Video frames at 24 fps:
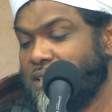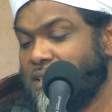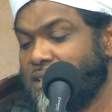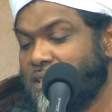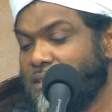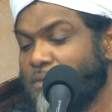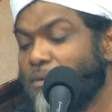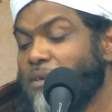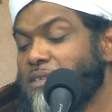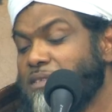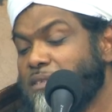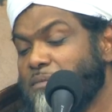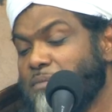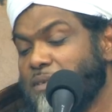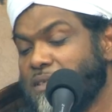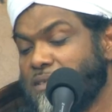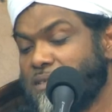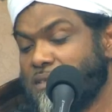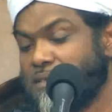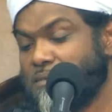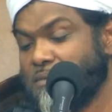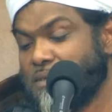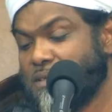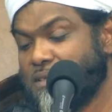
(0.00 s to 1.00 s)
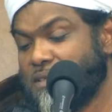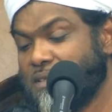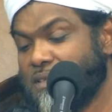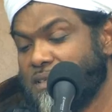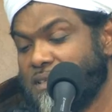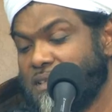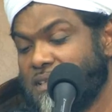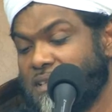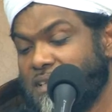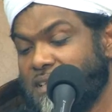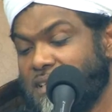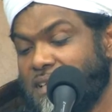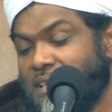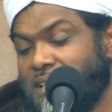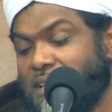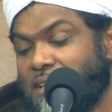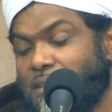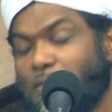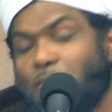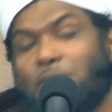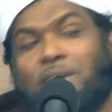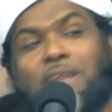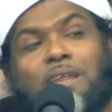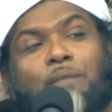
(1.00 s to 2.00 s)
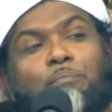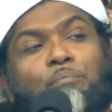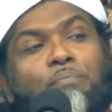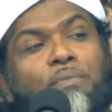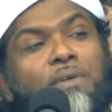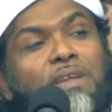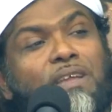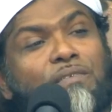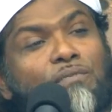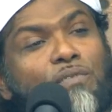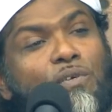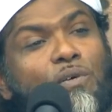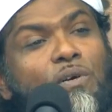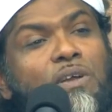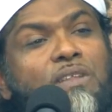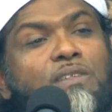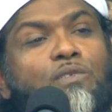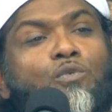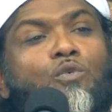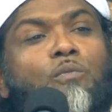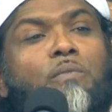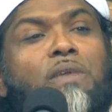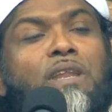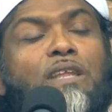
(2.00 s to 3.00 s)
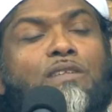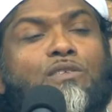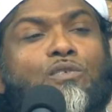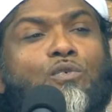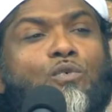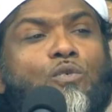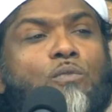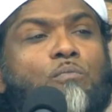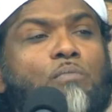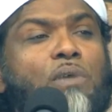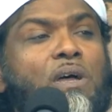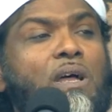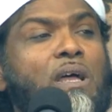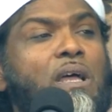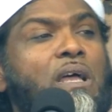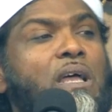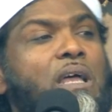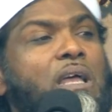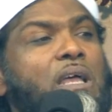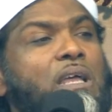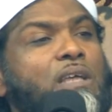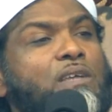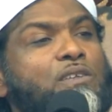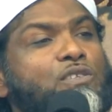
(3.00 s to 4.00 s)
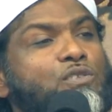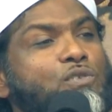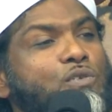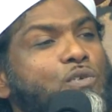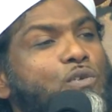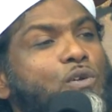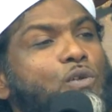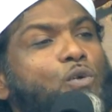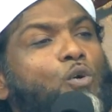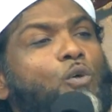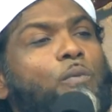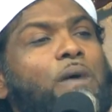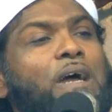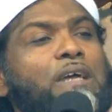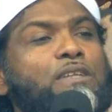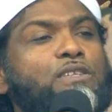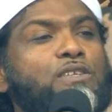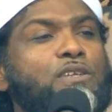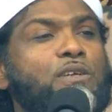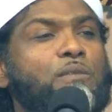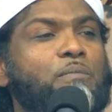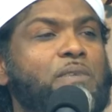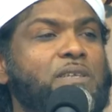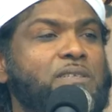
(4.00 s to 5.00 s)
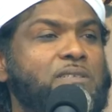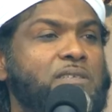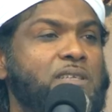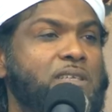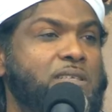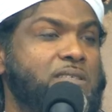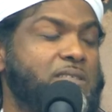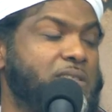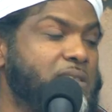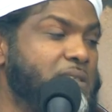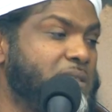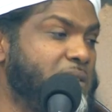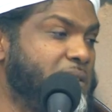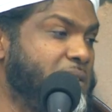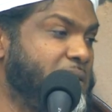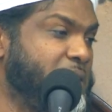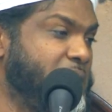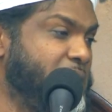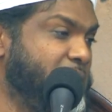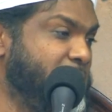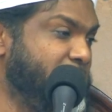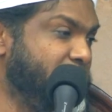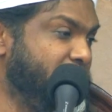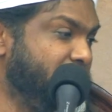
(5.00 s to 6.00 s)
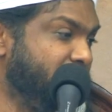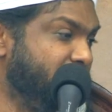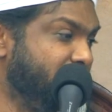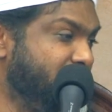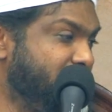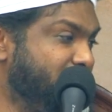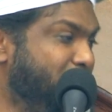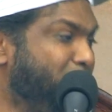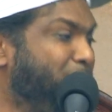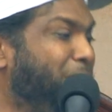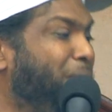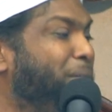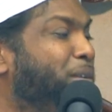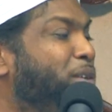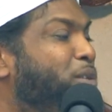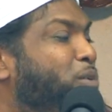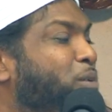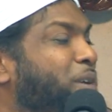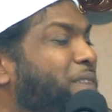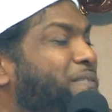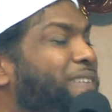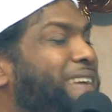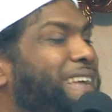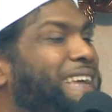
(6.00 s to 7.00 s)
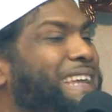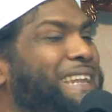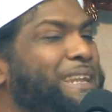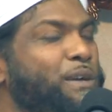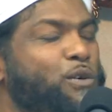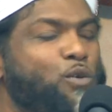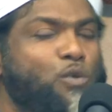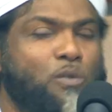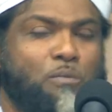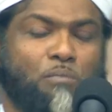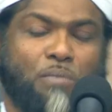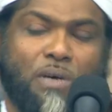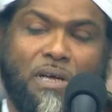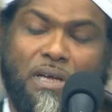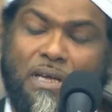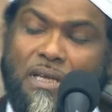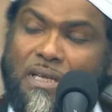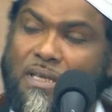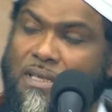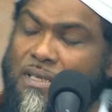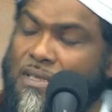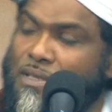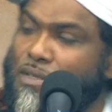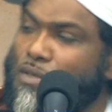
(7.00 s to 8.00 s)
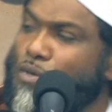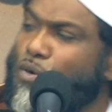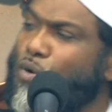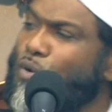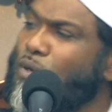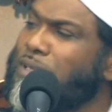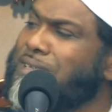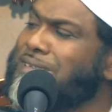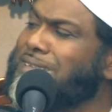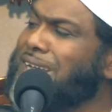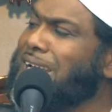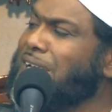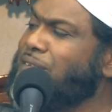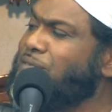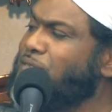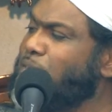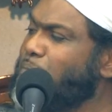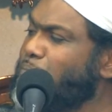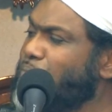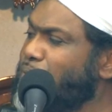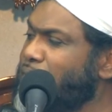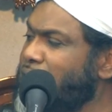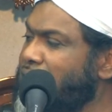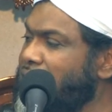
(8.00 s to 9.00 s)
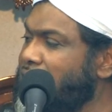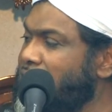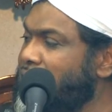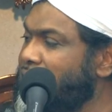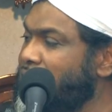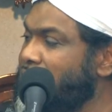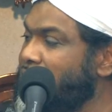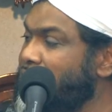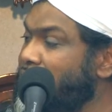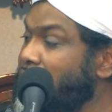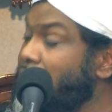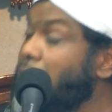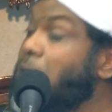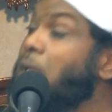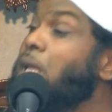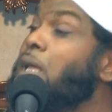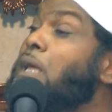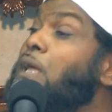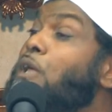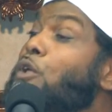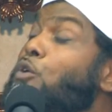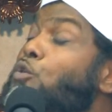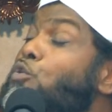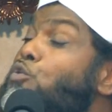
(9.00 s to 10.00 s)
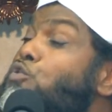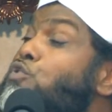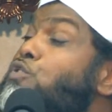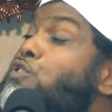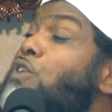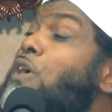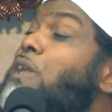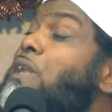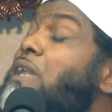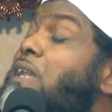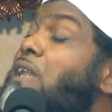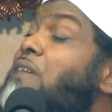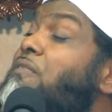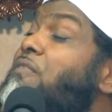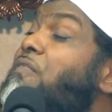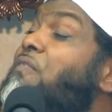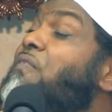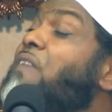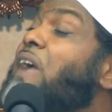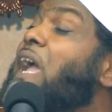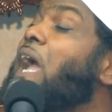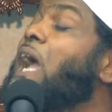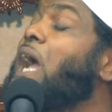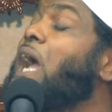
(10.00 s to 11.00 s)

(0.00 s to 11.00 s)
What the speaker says: What is the business masjid? Where they give you a 2 minutes khutbah so you could go back to your business. Sometimes you don't even get a khutbah. You go in time for prayer. You study the fiqh